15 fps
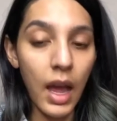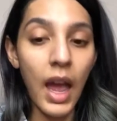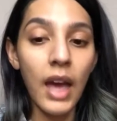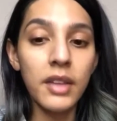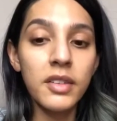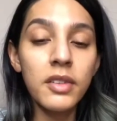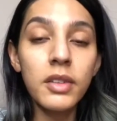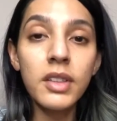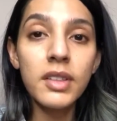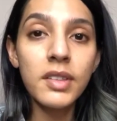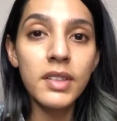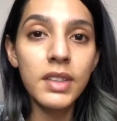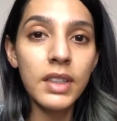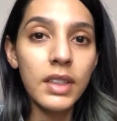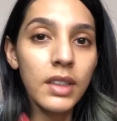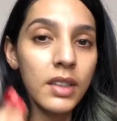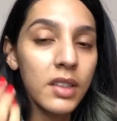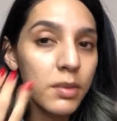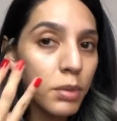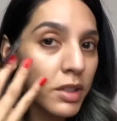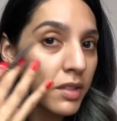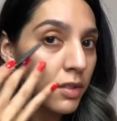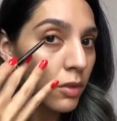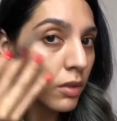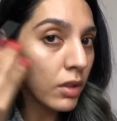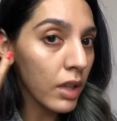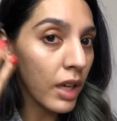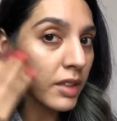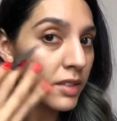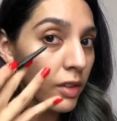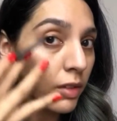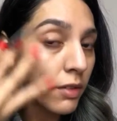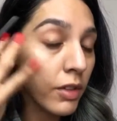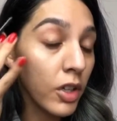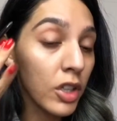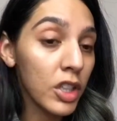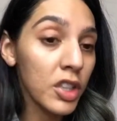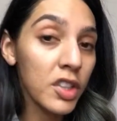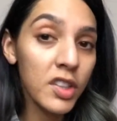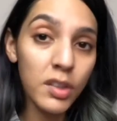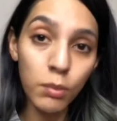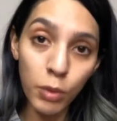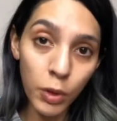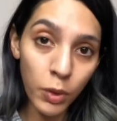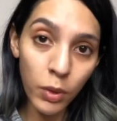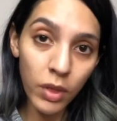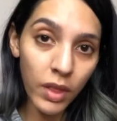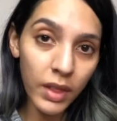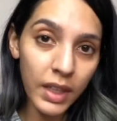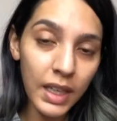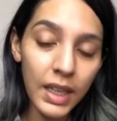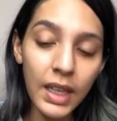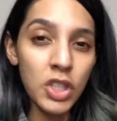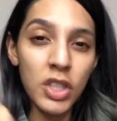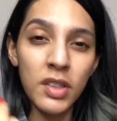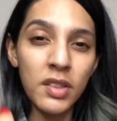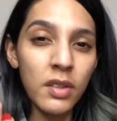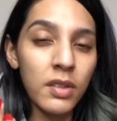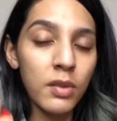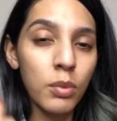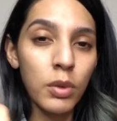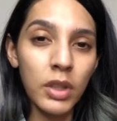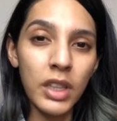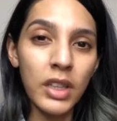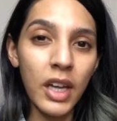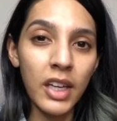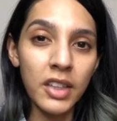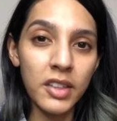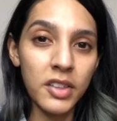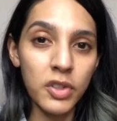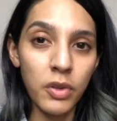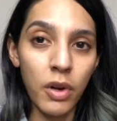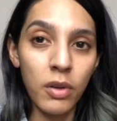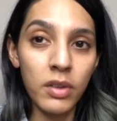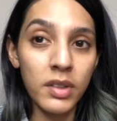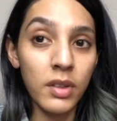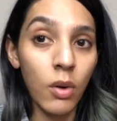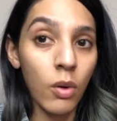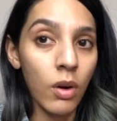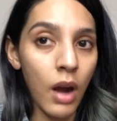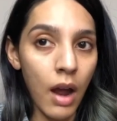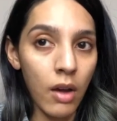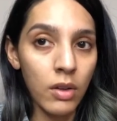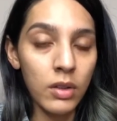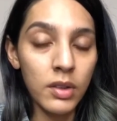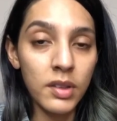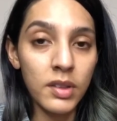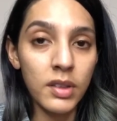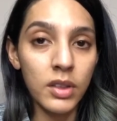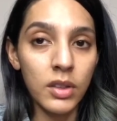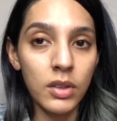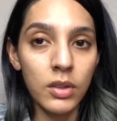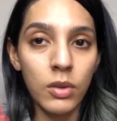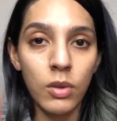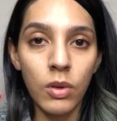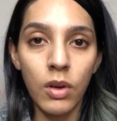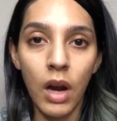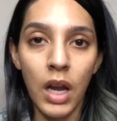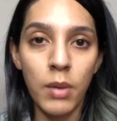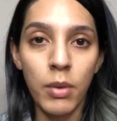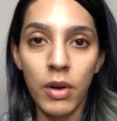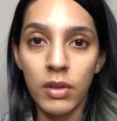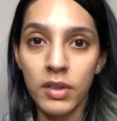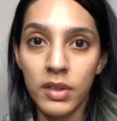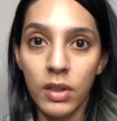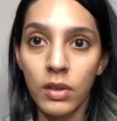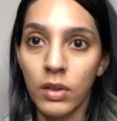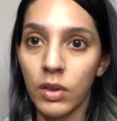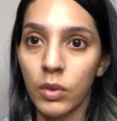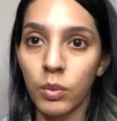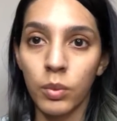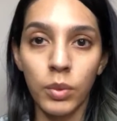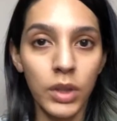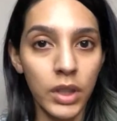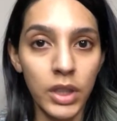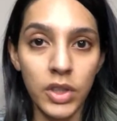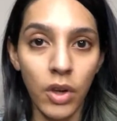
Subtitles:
As you can see, this pencil glides on very smoothly. Just use really light strokes or else your eyebrows can look really